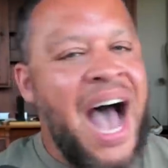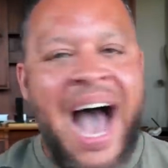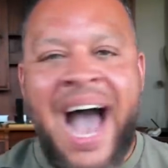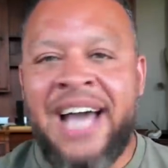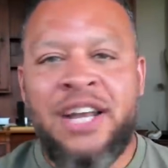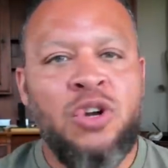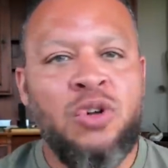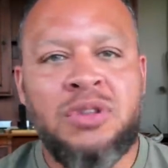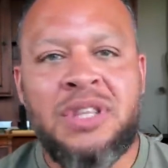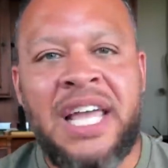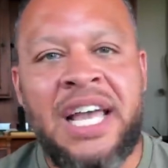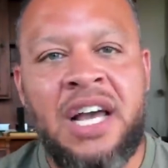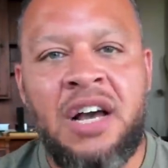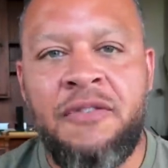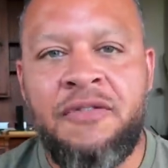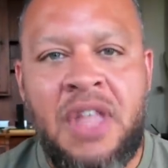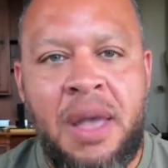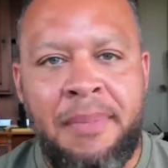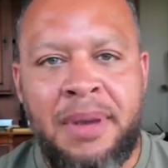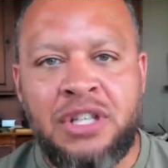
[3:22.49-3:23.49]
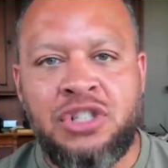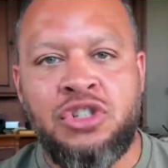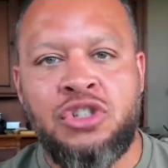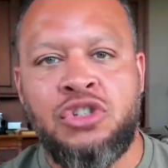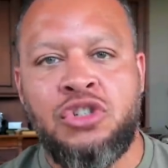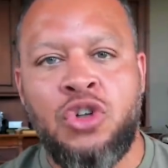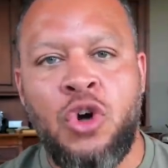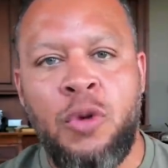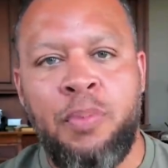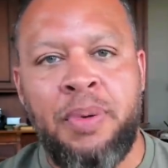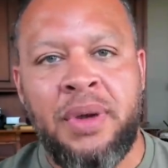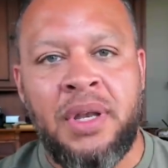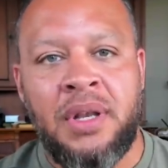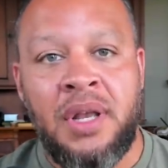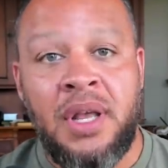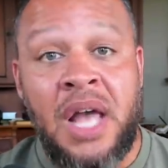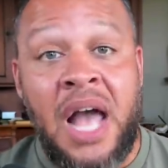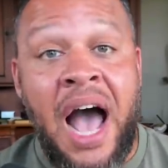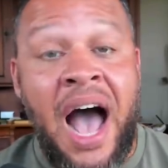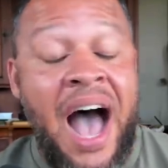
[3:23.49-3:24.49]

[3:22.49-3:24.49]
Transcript: I don't think of them as stupid.